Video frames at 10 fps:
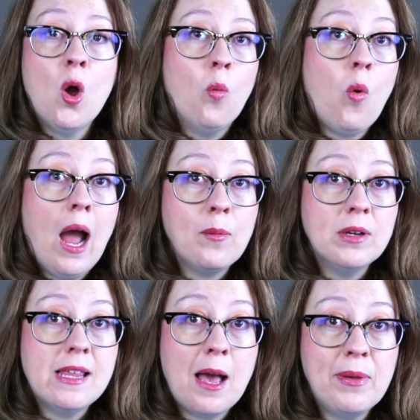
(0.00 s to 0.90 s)
Why
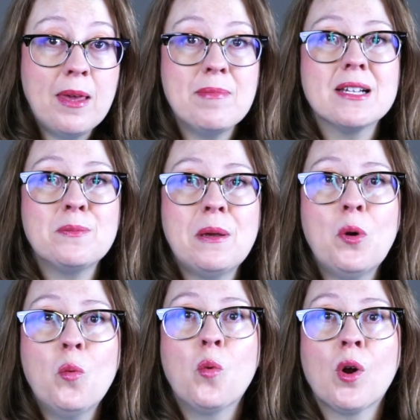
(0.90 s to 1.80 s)
would that be? Because
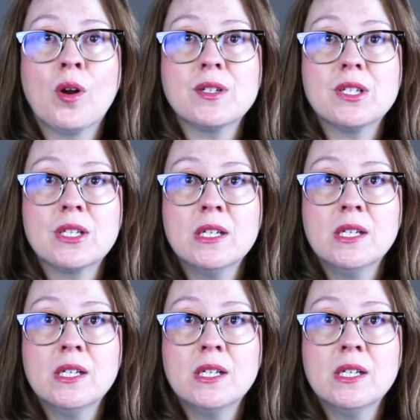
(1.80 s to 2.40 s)
people weren't